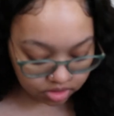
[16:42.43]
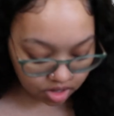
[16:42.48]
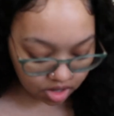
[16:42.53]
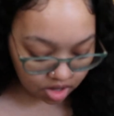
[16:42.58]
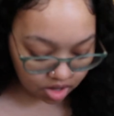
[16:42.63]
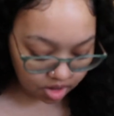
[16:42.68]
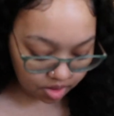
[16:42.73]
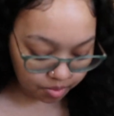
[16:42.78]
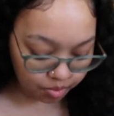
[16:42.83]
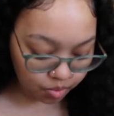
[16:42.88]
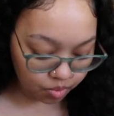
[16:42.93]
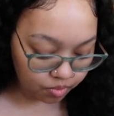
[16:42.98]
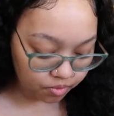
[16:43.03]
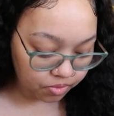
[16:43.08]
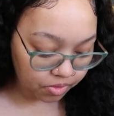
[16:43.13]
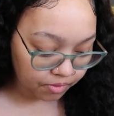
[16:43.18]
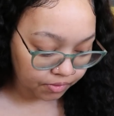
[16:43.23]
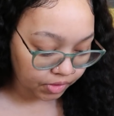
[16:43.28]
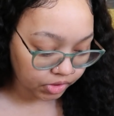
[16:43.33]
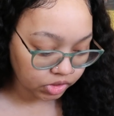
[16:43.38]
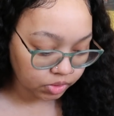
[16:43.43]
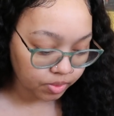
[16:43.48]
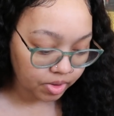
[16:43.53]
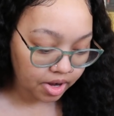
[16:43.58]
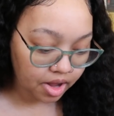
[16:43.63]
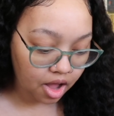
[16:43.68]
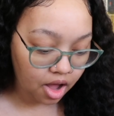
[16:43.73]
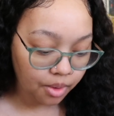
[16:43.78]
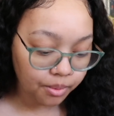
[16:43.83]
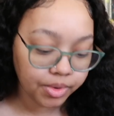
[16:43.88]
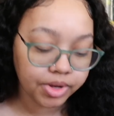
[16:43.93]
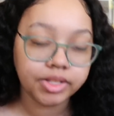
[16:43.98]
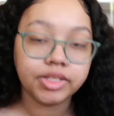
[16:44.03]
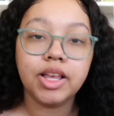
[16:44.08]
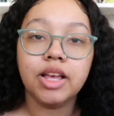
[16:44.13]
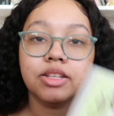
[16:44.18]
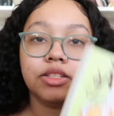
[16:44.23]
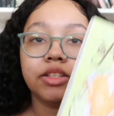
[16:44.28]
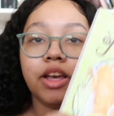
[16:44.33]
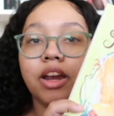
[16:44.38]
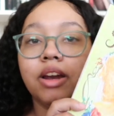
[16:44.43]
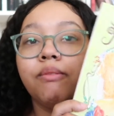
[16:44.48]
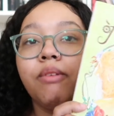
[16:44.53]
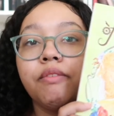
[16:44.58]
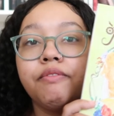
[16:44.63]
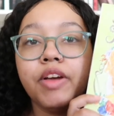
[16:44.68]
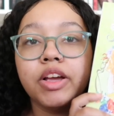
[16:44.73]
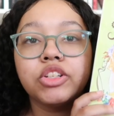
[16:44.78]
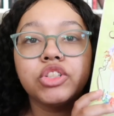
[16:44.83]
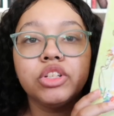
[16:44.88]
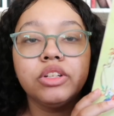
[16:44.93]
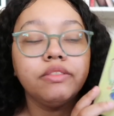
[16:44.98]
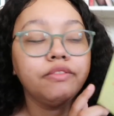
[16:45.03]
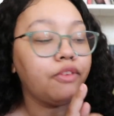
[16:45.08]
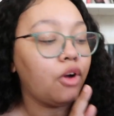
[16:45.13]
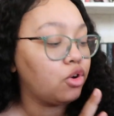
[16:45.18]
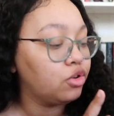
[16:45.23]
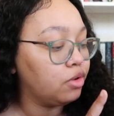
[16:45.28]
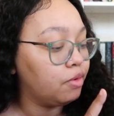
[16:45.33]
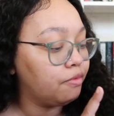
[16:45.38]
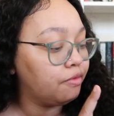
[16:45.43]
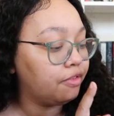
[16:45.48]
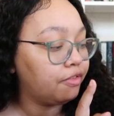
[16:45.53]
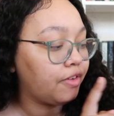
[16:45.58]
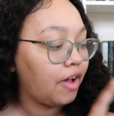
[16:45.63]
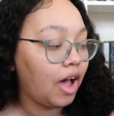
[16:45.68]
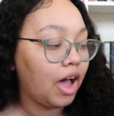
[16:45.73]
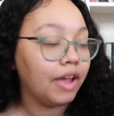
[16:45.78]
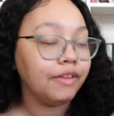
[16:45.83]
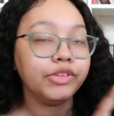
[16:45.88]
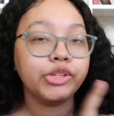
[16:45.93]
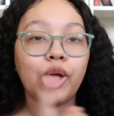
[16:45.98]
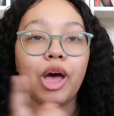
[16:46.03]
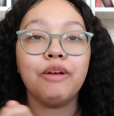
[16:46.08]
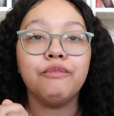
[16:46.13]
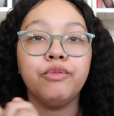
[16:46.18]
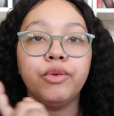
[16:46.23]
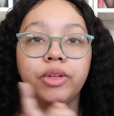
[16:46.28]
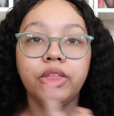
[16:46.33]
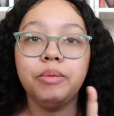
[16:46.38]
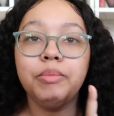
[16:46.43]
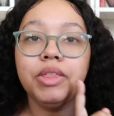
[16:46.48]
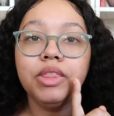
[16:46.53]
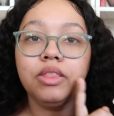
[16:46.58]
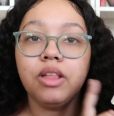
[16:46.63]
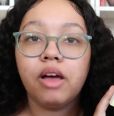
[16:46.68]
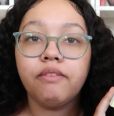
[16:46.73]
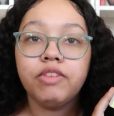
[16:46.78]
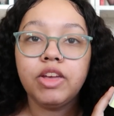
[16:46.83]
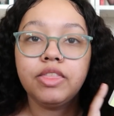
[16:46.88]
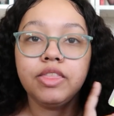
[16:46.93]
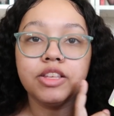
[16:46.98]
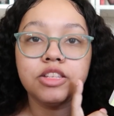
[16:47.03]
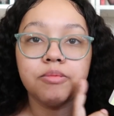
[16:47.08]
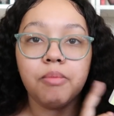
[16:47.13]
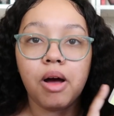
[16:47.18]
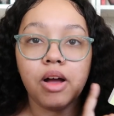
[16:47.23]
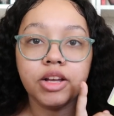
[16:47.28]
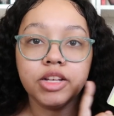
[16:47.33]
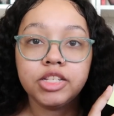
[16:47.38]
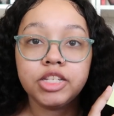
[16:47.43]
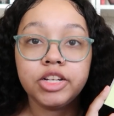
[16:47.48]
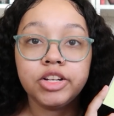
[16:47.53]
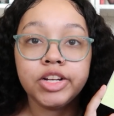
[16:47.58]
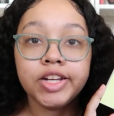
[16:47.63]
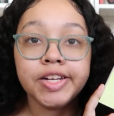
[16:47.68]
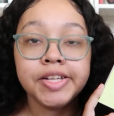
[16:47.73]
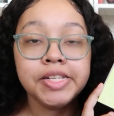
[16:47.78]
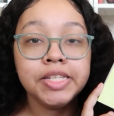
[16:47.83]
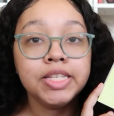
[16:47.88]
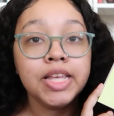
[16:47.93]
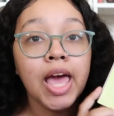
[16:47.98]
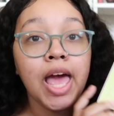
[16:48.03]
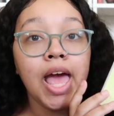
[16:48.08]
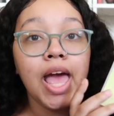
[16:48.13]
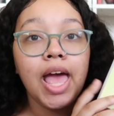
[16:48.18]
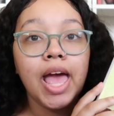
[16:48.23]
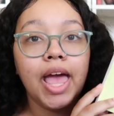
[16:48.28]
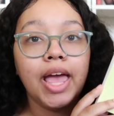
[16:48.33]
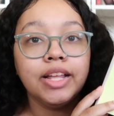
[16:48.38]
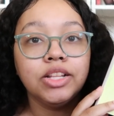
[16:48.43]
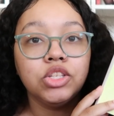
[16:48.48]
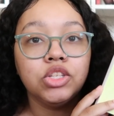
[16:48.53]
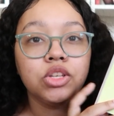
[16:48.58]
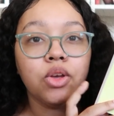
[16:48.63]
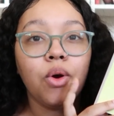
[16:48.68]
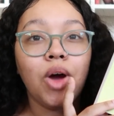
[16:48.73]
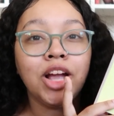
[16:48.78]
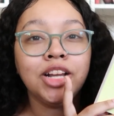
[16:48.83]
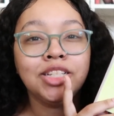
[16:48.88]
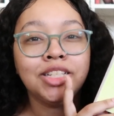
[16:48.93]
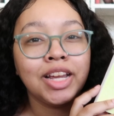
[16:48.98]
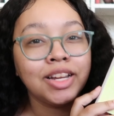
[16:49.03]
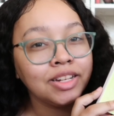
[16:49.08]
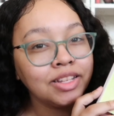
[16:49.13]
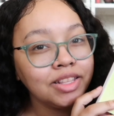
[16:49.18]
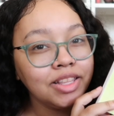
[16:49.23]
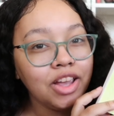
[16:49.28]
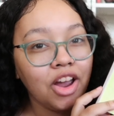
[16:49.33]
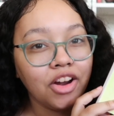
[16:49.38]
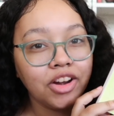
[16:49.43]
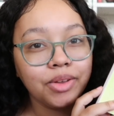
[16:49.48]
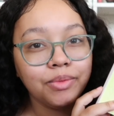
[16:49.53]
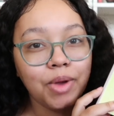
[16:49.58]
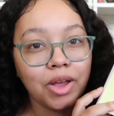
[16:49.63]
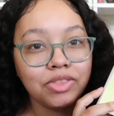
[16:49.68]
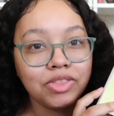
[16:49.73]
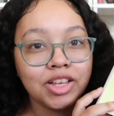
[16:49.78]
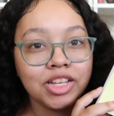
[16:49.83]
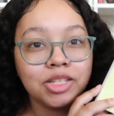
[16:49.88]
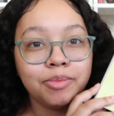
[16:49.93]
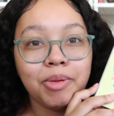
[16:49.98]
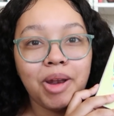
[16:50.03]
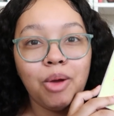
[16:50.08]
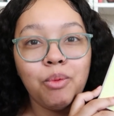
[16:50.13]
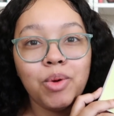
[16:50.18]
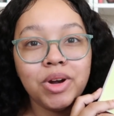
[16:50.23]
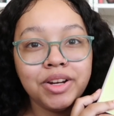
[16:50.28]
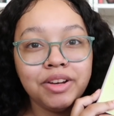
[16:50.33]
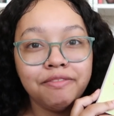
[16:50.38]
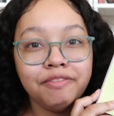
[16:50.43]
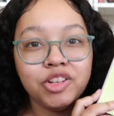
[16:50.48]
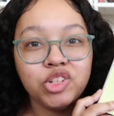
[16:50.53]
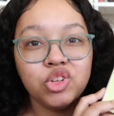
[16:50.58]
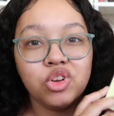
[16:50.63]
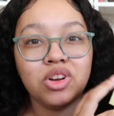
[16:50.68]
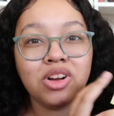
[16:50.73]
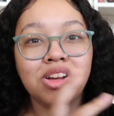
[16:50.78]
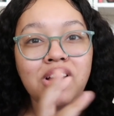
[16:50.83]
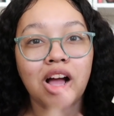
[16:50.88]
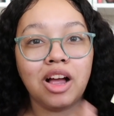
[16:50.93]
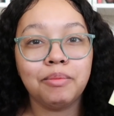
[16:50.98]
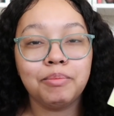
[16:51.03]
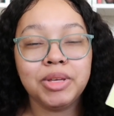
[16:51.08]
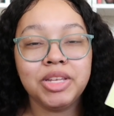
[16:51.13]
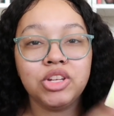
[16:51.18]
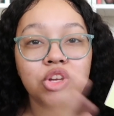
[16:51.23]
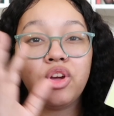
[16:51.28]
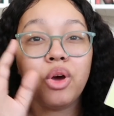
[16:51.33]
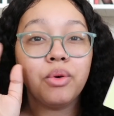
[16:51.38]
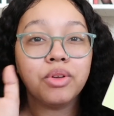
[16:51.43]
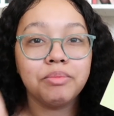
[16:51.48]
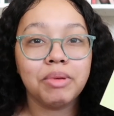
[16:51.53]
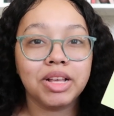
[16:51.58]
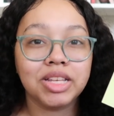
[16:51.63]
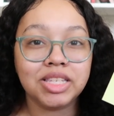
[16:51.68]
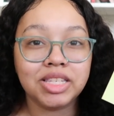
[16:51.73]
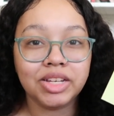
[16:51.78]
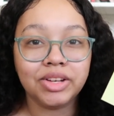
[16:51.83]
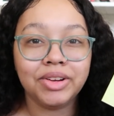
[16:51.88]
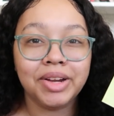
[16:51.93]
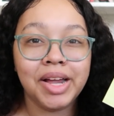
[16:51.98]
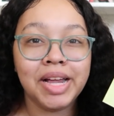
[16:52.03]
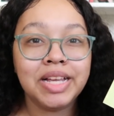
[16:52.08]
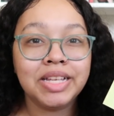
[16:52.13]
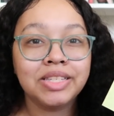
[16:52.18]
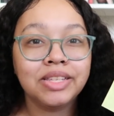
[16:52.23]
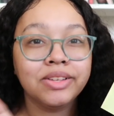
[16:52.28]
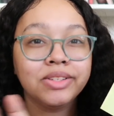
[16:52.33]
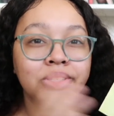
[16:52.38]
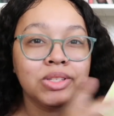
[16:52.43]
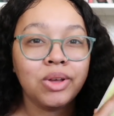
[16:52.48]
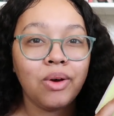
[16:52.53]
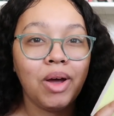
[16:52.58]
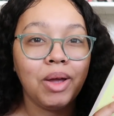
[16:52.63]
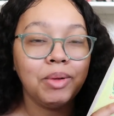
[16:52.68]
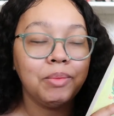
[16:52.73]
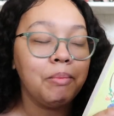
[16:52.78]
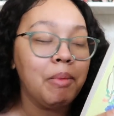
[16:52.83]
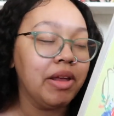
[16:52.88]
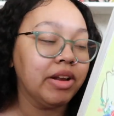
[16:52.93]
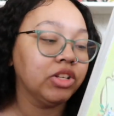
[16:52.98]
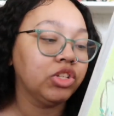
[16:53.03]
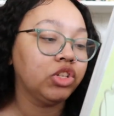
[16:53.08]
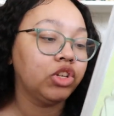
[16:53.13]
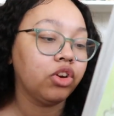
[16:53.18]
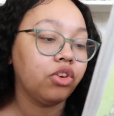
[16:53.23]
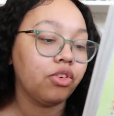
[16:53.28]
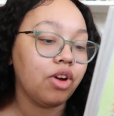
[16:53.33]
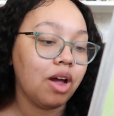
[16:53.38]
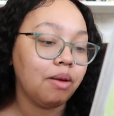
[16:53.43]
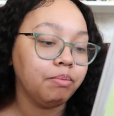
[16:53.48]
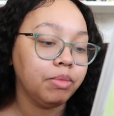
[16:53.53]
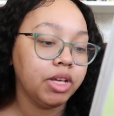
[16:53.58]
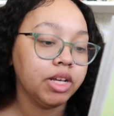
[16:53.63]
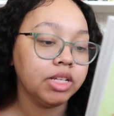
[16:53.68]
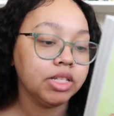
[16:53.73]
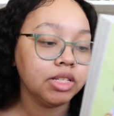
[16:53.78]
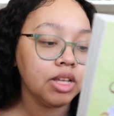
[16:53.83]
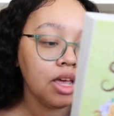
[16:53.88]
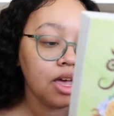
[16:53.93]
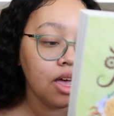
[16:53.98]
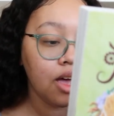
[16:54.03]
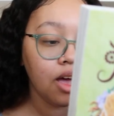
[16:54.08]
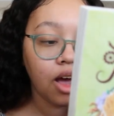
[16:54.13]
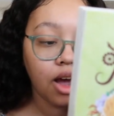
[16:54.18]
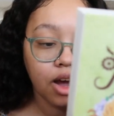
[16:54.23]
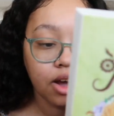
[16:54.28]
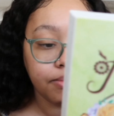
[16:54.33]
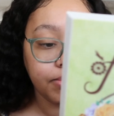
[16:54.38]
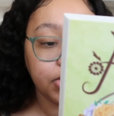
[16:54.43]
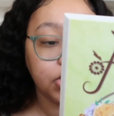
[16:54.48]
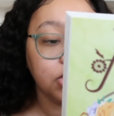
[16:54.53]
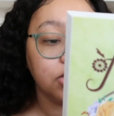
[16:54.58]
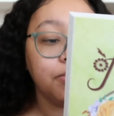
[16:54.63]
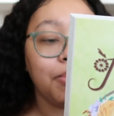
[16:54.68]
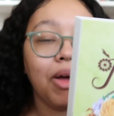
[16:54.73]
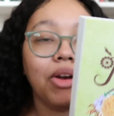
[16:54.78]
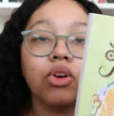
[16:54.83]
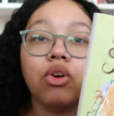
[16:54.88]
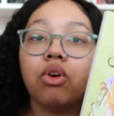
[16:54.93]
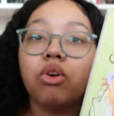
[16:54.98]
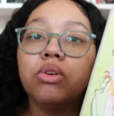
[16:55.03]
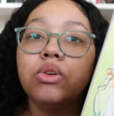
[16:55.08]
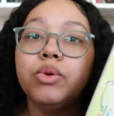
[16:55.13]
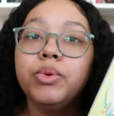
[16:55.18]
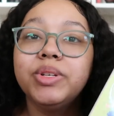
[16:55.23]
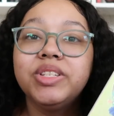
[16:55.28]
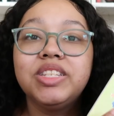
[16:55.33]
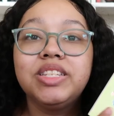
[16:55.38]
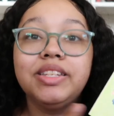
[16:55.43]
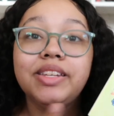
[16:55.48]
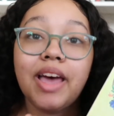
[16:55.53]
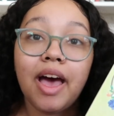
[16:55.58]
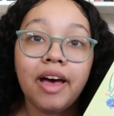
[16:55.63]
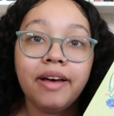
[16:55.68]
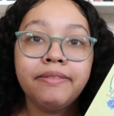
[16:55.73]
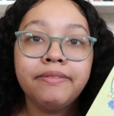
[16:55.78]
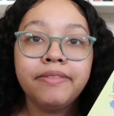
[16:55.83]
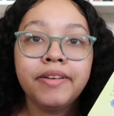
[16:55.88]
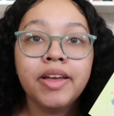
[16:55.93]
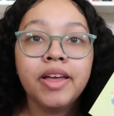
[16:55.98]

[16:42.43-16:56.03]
um, the first one I got was A Sign of Affection Volume 5. So I've really been loving this manga series. And so I technically already read this, but I wanted a physical copy to go with my series. So I managed to grab this. Um, this is about a girl who is deaf